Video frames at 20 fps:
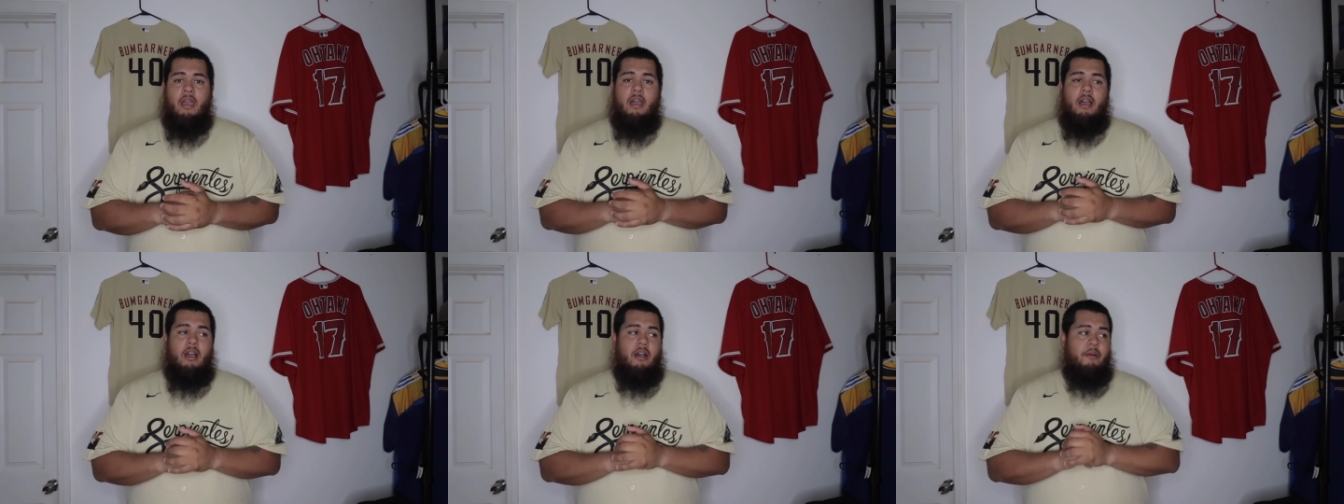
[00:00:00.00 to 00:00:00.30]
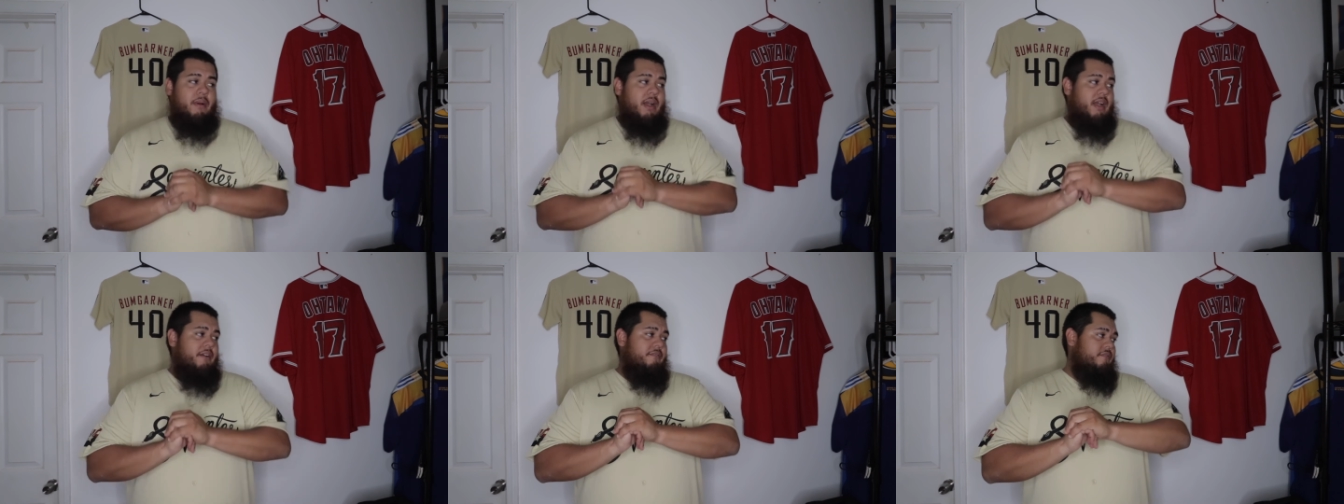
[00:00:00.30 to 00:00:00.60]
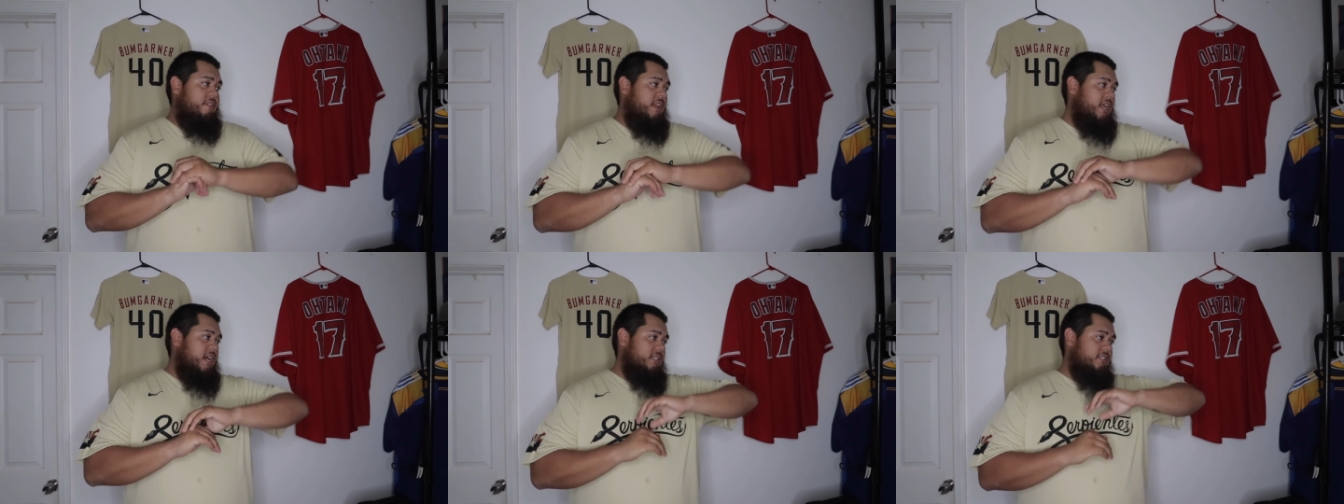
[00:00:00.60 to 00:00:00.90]
Um, I have
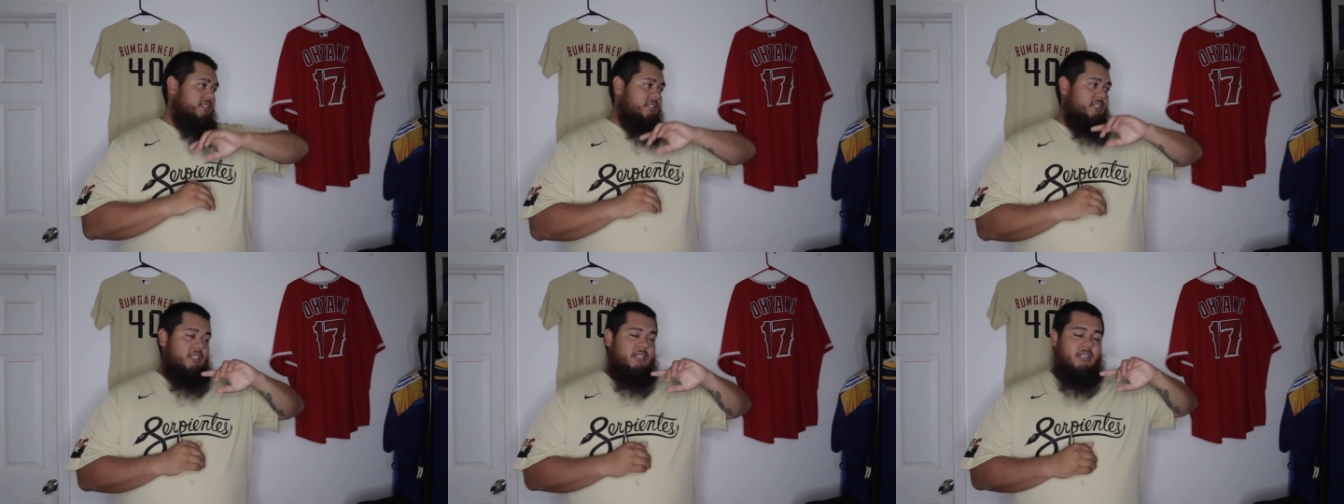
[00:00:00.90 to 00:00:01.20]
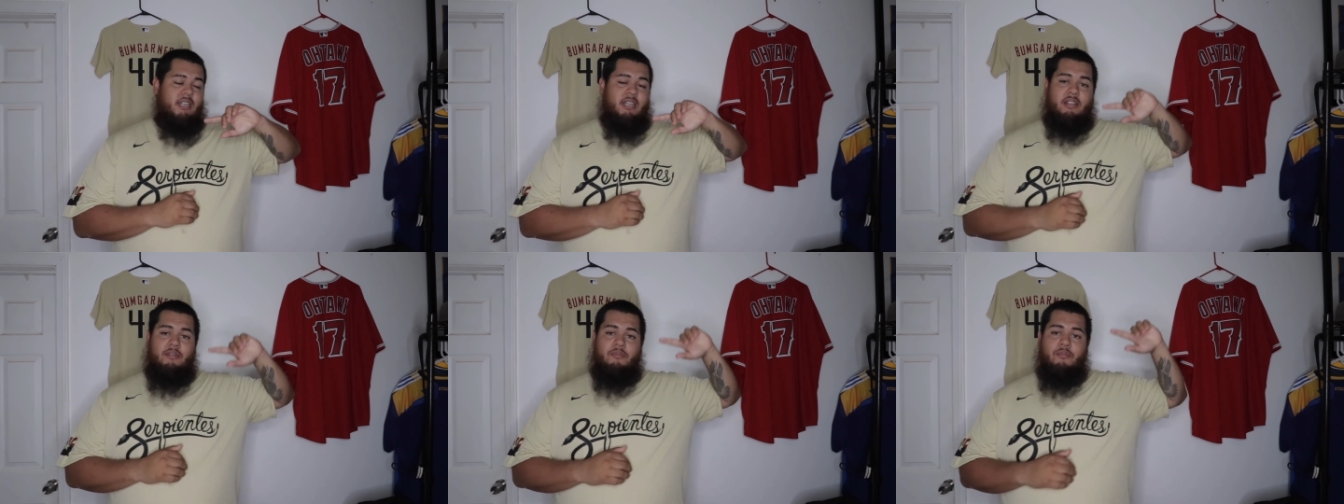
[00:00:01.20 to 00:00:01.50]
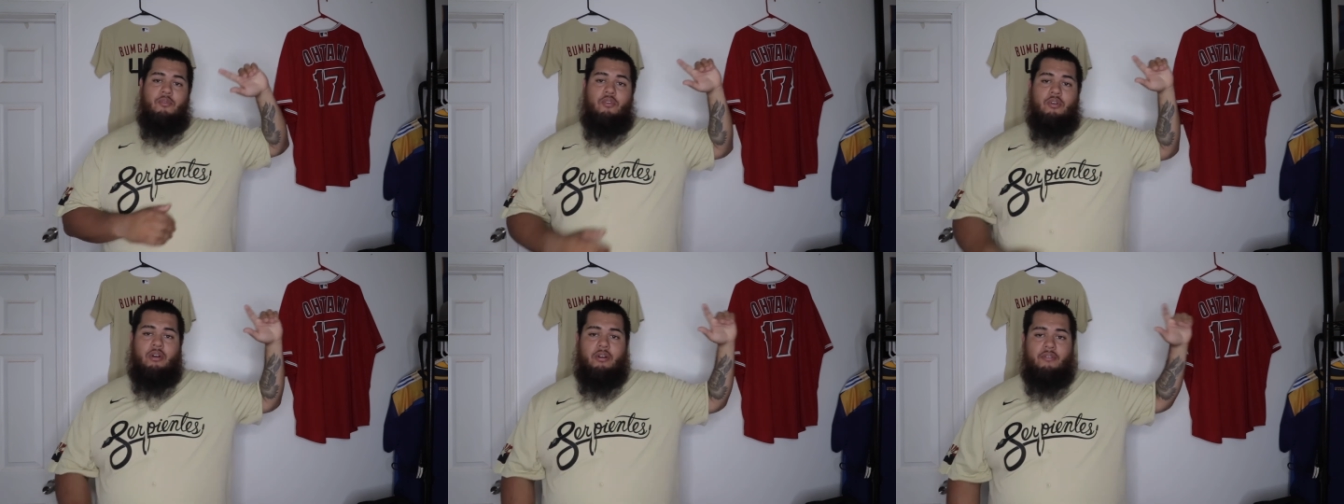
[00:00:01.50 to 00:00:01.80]
not seen any
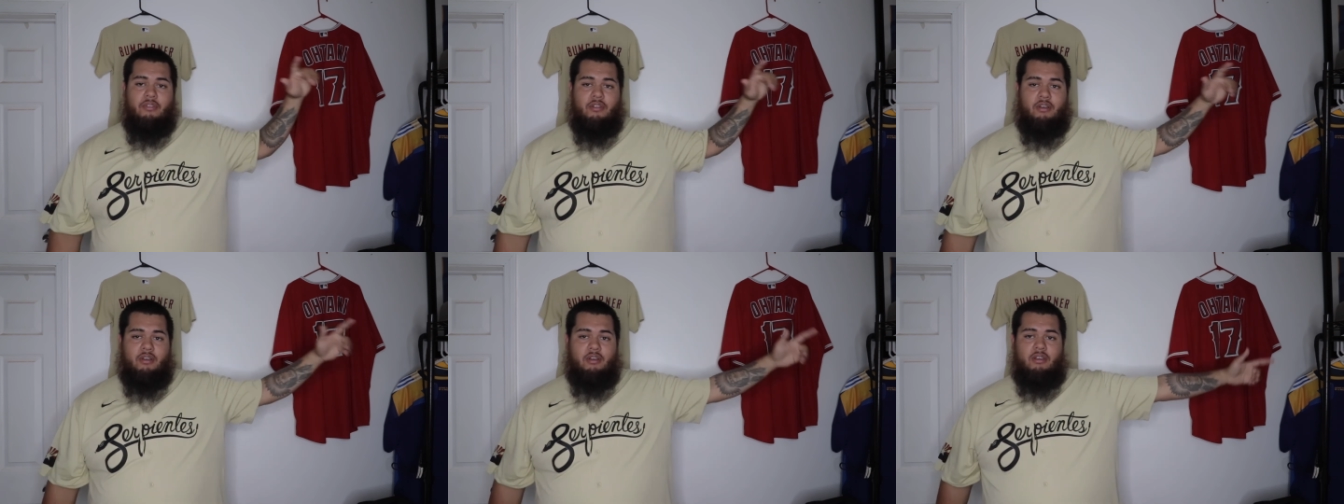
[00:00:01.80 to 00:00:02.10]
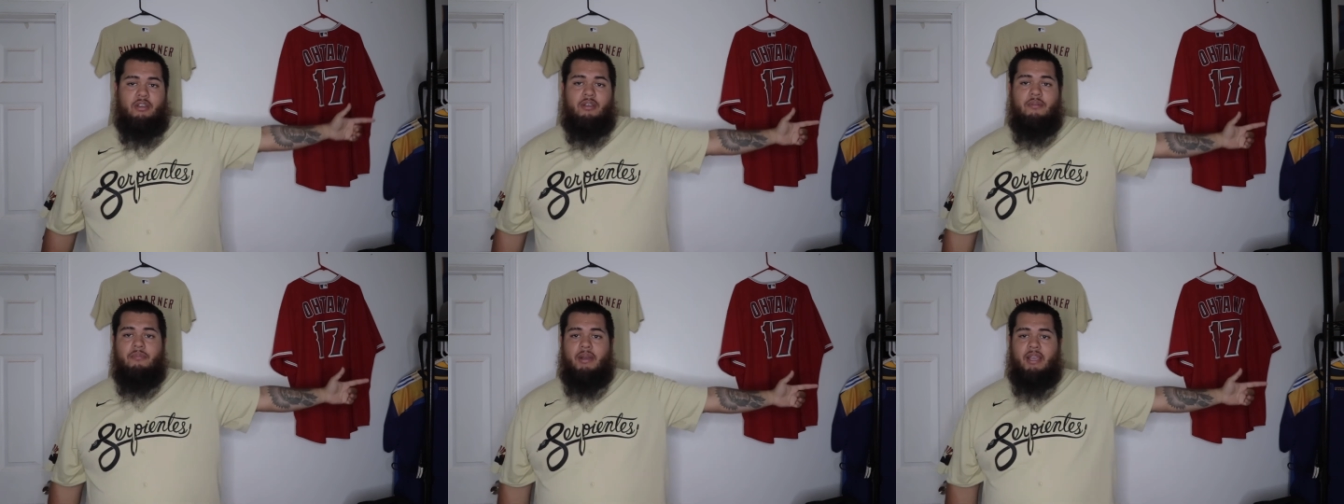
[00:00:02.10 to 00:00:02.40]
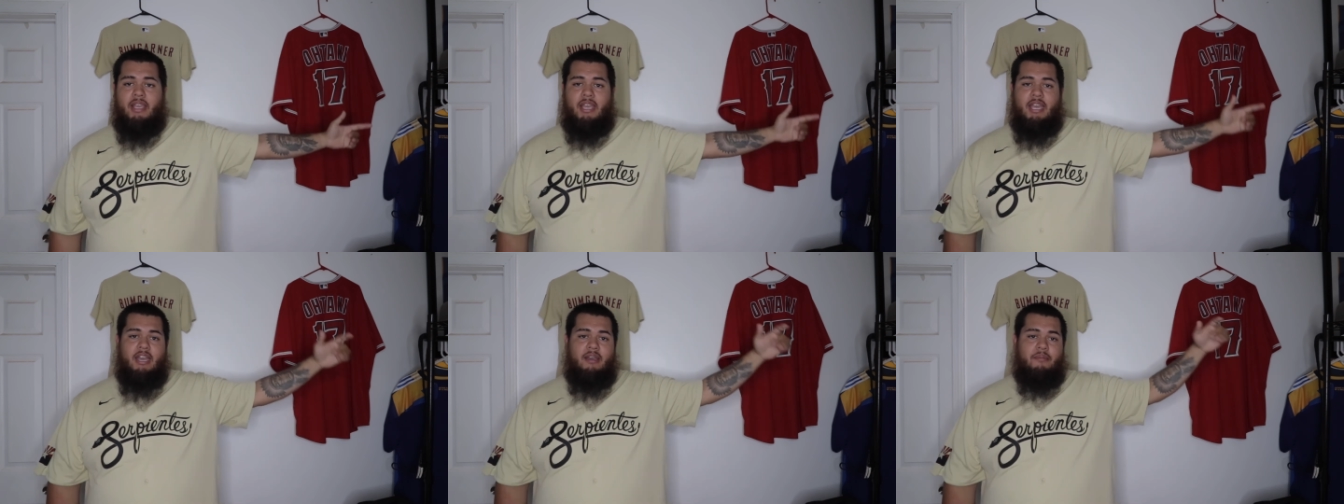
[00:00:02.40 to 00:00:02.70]
more of the
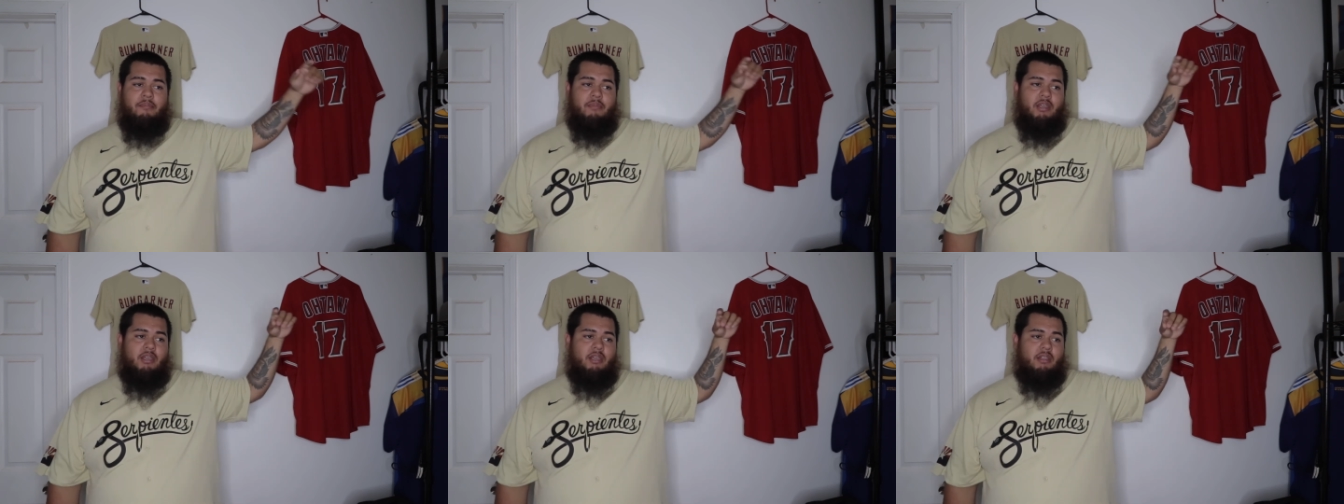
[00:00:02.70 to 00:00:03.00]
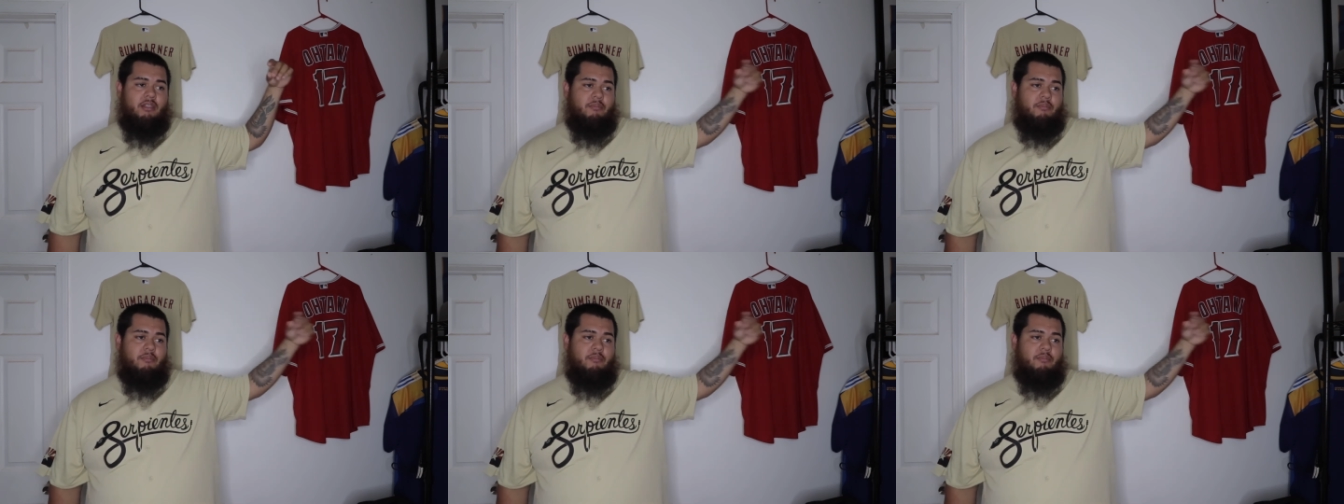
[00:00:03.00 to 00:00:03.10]
Miami,